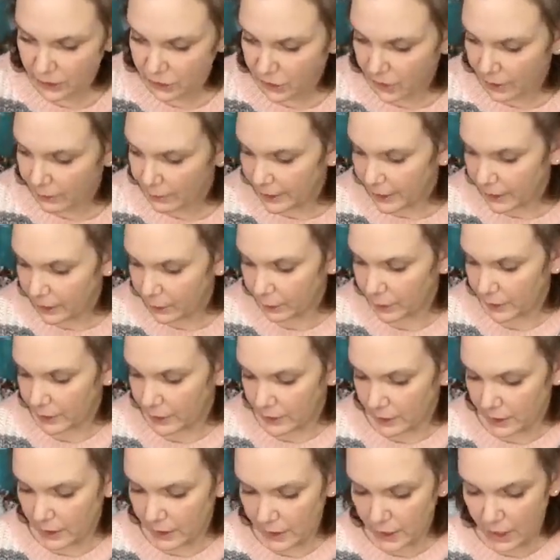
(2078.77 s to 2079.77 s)
Let's grab another
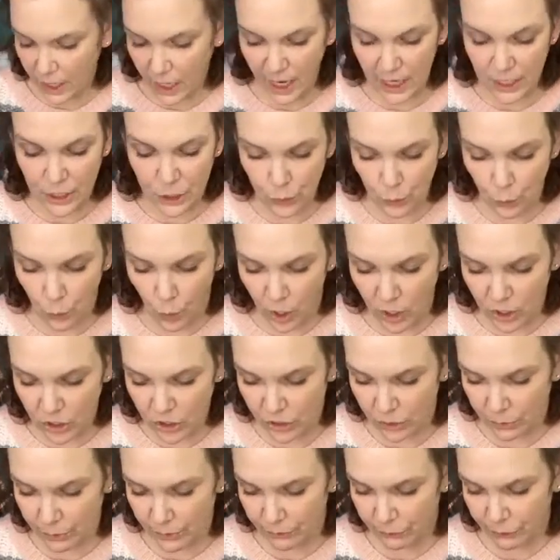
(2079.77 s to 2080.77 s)
one. I do
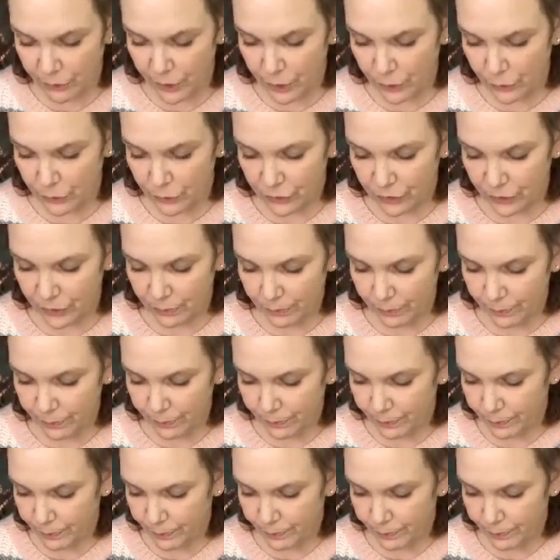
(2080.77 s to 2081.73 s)
wash them and reuse them.